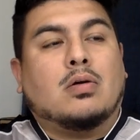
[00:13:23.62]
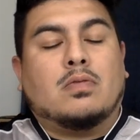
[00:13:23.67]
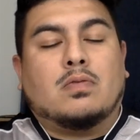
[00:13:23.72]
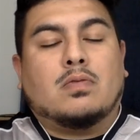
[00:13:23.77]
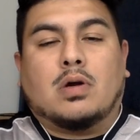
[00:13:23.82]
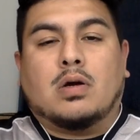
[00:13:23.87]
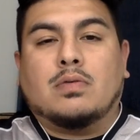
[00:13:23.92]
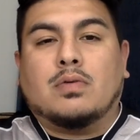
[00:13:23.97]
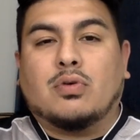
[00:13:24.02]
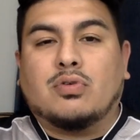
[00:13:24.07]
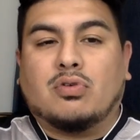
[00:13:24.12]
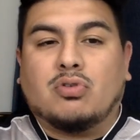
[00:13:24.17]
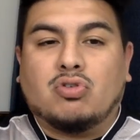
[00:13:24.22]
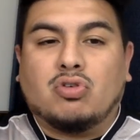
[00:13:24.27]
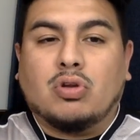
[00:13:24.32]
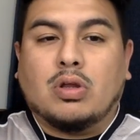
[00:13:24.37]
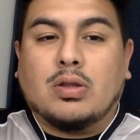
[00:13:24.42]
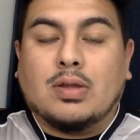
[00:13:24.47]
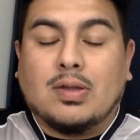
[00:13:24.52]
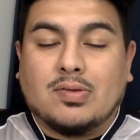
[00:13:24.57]
Raul Rosas
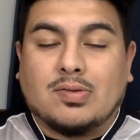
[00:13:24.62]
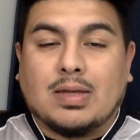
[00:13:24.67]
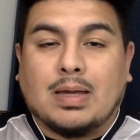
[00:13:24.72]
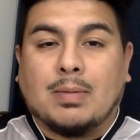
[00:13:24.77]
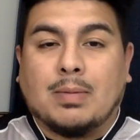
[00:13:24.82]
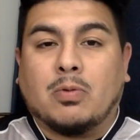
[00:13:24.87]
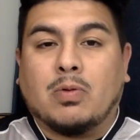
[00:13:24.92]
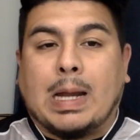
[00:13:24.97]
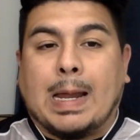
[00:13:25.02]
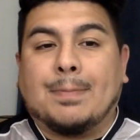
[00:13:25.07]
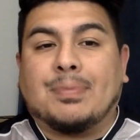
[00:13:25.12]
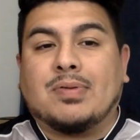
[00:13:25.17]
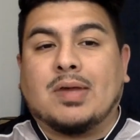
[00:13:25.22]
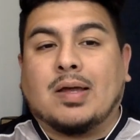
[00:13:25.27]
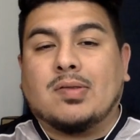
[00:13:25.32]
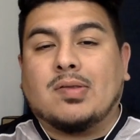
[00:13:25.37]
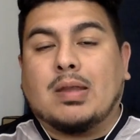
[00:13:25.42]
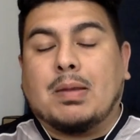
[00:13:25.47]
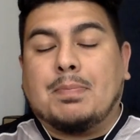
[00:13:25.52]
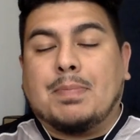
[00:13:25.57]
Jr. this time grabs
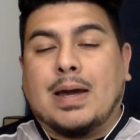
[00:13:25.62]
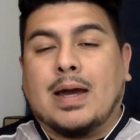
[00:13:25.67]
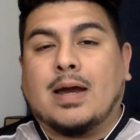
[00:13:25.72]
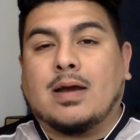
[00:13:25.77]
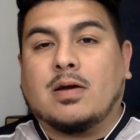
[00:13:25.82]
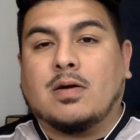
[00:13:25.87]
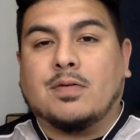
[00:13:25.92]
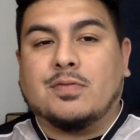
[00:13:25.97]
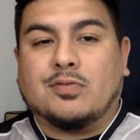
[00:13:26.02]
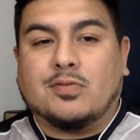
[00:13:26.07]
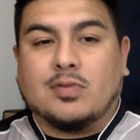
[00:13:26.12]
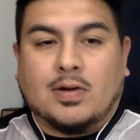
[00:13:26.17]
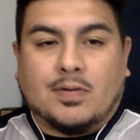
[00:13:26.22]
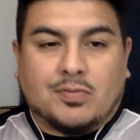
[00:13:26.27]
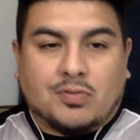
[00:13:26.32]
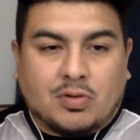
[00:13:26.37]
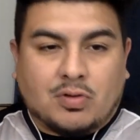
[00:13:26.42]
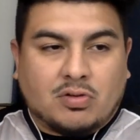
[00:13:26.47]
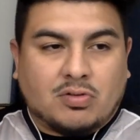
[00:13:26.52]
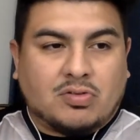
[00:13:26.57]
onto the back of
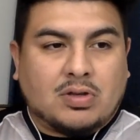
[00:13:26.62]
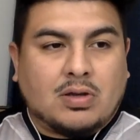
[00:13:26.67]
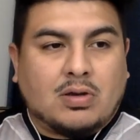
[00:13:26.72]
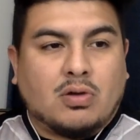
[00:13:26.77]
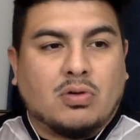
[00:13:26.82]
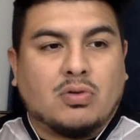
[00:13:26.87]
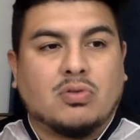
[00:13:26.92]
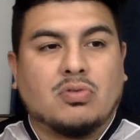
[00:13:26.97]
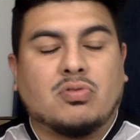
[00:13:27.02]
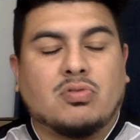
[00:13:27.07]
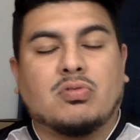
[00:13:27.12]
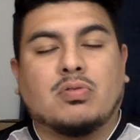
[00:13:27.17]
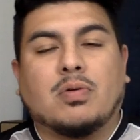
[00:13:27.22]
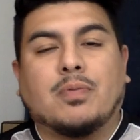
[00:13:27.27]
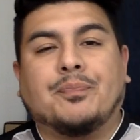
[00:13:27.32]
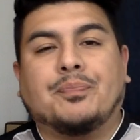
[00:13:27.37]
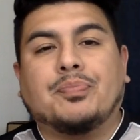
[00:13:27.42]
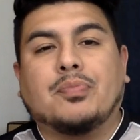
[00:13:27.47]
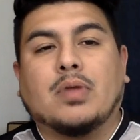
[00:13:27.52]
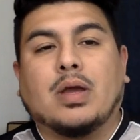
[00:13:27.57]
Turcios,
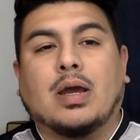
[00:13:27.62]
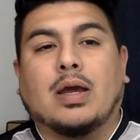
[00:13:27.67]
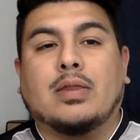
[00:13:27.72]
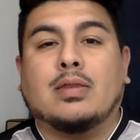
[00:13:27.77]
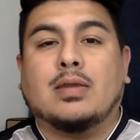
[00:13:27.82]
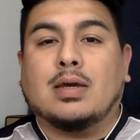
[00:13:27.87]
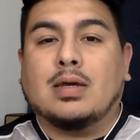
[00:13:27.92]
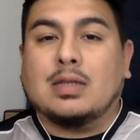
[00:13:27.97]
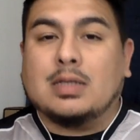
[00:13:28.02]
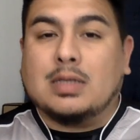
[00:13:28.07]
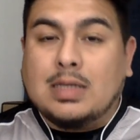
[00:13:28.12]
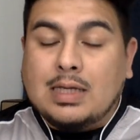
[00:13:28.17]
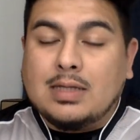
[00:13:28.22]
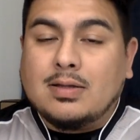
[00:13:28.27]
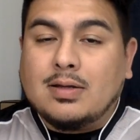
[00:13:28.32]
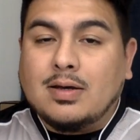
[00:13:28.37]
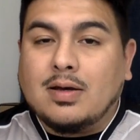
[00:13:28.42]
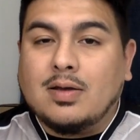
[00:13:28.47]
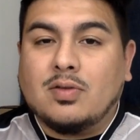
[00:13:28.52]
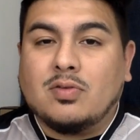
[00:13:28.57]
and then he
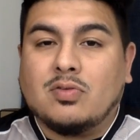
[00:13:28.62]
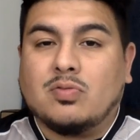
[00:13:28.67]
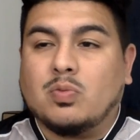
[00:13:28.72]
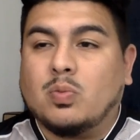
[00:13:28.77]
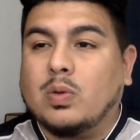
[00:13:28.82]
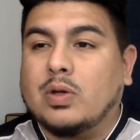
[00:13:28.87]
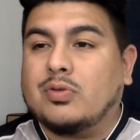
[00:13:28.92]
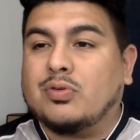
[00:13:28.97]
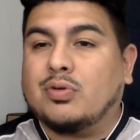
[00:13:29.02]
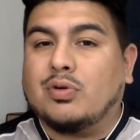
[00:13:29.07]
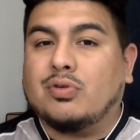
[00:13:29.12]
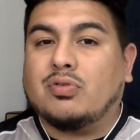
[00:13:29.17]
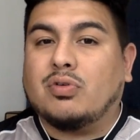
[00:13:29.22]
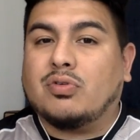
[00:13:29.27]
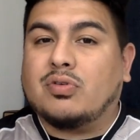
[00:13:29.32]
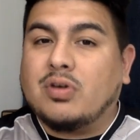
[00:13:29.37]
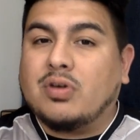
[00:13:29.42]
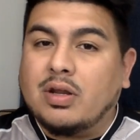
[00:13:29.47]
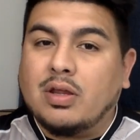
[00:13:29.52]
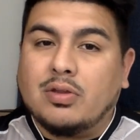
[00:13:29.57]
does what
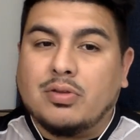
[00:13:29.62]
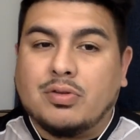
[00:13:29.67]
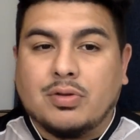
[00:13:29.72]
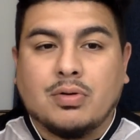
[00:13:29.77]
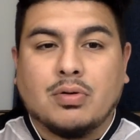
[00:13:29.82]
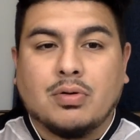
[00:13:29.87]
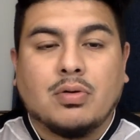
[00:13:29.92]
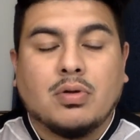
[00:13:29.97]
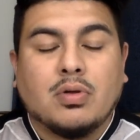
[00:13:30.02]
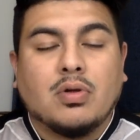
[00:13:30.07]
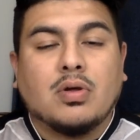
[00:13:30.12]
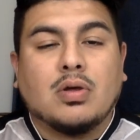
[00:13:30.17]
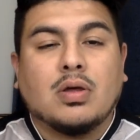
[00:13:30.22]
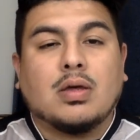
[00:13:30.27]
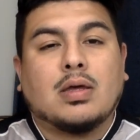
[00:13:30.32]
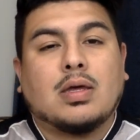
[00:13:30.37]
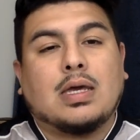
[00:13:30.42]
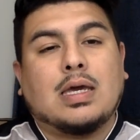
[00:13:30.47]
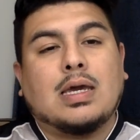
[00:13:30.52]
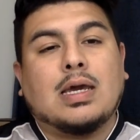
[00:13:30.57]
Turcios couldn't do.
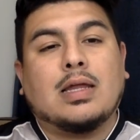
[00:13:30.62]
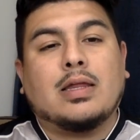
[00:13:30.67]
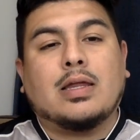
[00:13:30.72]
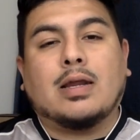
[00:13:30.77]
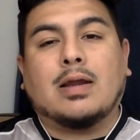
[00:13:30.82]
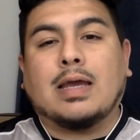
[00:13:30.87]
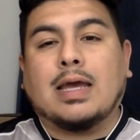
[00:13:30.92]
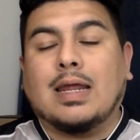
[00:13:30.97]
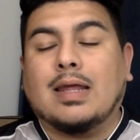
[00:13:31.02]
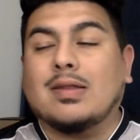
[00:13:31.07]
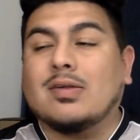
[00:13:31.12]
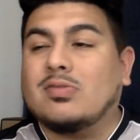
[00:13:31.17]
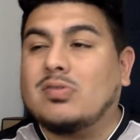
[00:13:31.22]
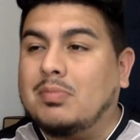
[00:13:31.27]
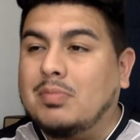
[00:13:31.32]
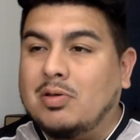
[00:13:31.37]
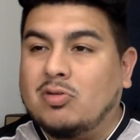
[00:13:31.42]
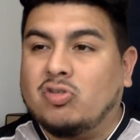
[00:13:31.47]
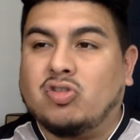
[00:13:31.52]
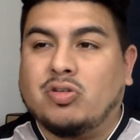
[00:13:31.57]
He ended up getting the
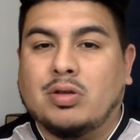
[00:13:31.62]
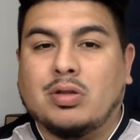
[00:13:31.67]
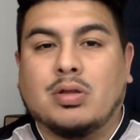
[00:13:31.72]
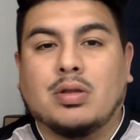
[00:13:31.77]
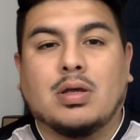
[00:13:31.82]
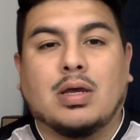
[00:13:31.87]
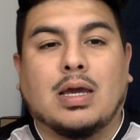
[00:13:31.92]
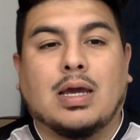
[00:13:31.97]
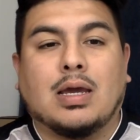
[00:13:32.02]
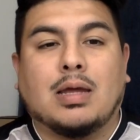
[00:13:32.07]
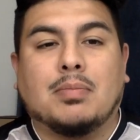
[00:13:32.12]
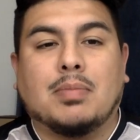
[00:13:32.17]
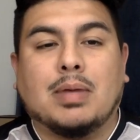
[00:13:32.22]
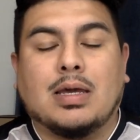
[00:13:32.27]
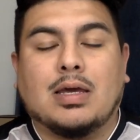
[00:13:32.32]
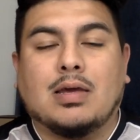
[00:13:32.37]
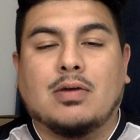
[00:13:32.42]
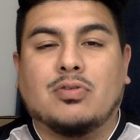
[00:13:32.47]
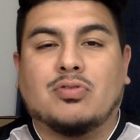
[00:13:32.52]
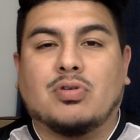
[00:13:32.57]
submission and
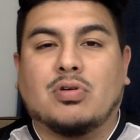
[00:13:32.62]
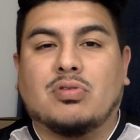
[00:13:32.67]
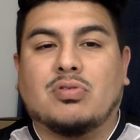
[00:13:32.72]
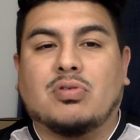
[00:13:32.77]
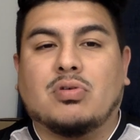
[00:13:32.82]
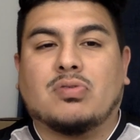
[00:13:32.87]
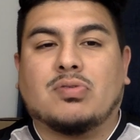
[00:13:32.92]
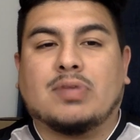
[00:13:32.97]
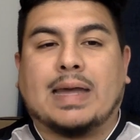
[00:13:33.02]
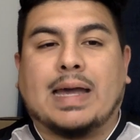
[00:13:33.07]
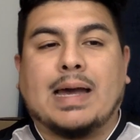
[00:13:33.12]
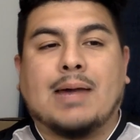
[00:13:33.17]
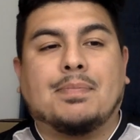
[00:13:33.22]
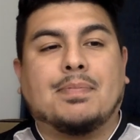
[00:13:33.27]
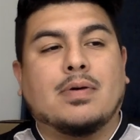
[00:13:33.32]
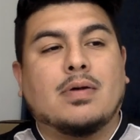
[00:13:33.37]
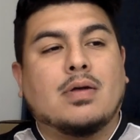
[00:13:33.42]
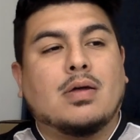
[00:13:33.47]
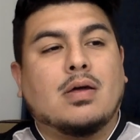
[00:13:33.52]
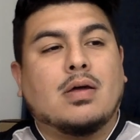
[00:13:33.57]
making Turcios tap.